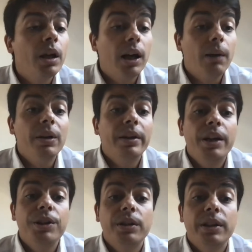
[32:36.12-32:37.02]

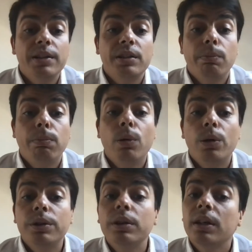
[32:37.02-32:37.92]
Application can
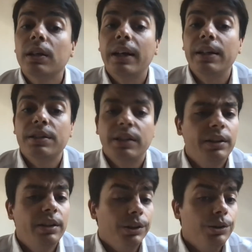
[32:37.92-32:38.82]
support
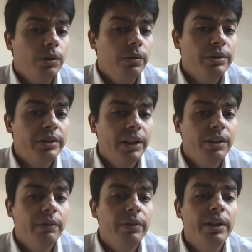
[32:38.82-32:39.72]
client-side and server-side
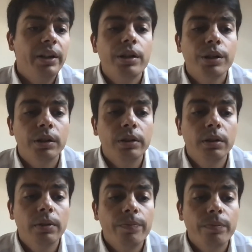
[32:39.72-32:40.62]
navigation.
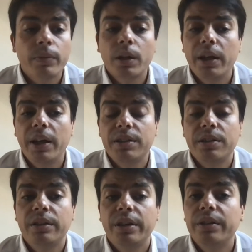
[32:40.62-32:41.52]

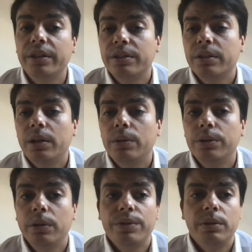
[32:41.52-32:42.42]
SSR is out
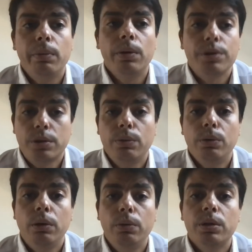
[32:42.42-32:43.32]
of the box, so
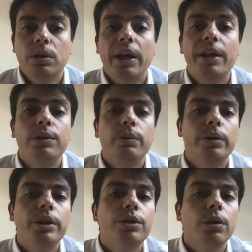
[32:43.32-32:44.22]
looks like we
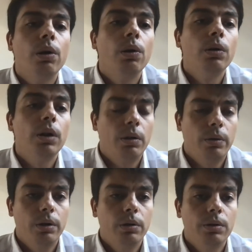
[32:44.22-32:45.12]
reach all our
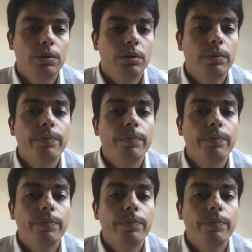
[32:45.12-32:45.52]
goals.